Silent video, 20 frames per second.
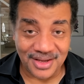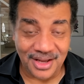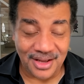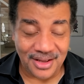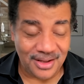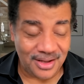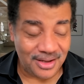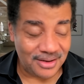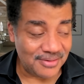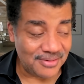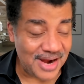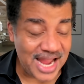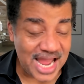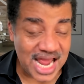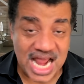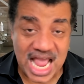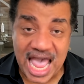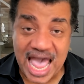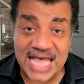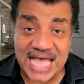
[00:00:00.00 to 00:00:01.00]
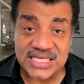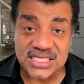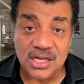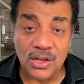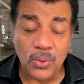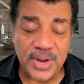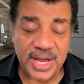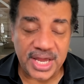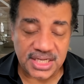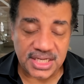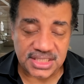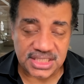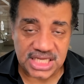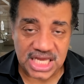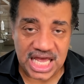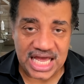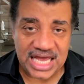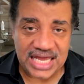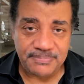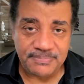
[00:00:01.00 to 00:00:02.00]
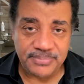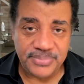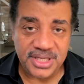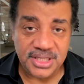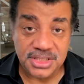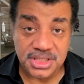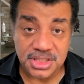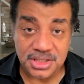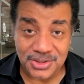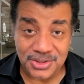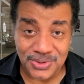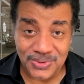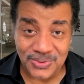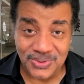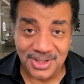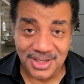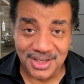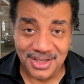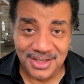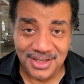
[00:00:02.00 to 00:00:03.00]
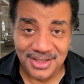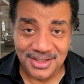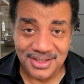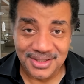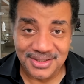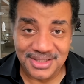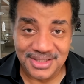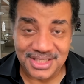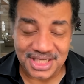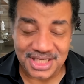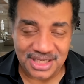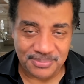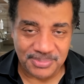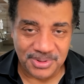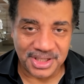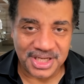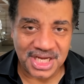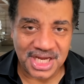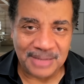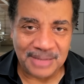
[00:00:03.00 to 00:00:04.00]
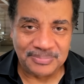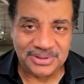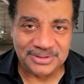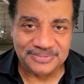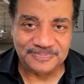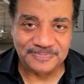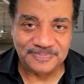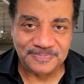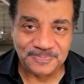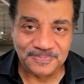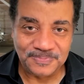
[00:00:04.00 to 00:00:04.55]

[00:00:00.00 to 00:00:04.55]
All right, as always, I bid you to keep looking up.